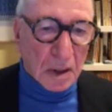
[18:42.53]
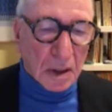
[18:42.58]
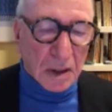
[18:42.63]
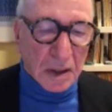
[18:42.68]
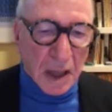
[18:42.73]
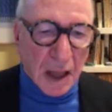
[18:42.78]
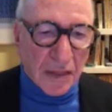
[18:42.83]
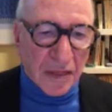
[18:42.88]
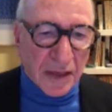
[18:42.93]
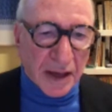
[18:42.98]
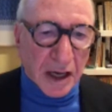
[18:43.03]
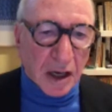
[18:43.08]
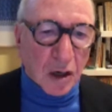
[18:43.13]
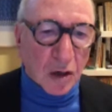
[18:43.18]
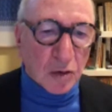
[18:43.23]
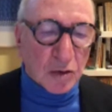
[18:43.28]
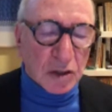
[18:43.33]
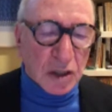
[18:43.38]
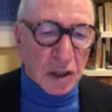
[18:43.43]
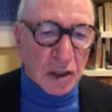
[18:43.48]
Nothing.
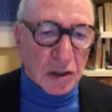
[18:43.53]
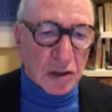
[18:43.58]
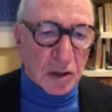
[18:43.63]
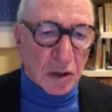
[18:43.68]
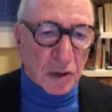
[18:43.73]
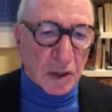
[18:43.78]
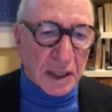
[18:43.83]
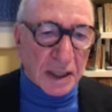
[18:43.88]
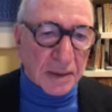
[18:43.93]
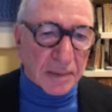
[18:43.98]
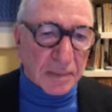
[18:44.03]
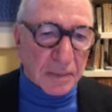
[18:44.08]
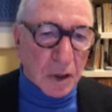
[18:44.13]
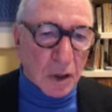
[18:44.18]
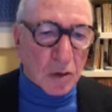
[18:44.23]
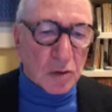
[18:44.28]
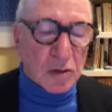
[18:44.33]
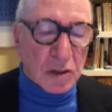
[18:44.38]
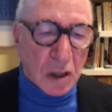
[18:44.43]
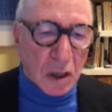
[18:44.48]
Who's going to do it?
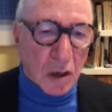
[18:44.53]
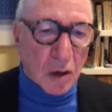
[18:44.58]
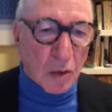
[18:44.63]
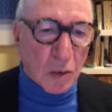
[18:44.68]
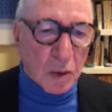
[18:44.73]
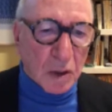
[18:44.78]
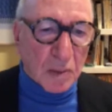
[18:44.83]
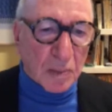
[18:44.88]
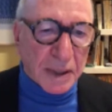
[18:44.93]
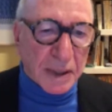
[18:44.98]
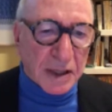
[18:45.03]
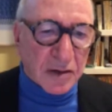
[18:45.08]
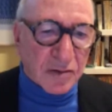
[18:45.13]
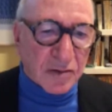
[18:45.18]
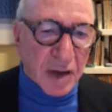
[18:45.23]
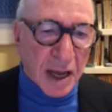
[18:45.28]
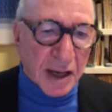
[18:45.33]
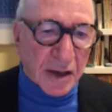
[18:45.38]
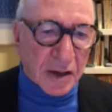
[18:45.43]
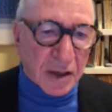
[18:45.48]
Who will be the
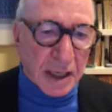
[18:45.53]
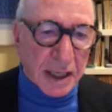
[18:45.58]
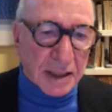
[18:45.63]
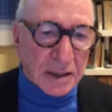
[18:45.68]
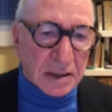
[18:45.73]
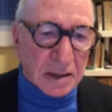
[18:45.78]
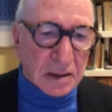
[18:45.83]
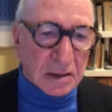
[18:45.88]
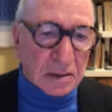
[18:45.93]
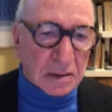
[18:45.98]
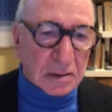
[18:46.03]
regulator?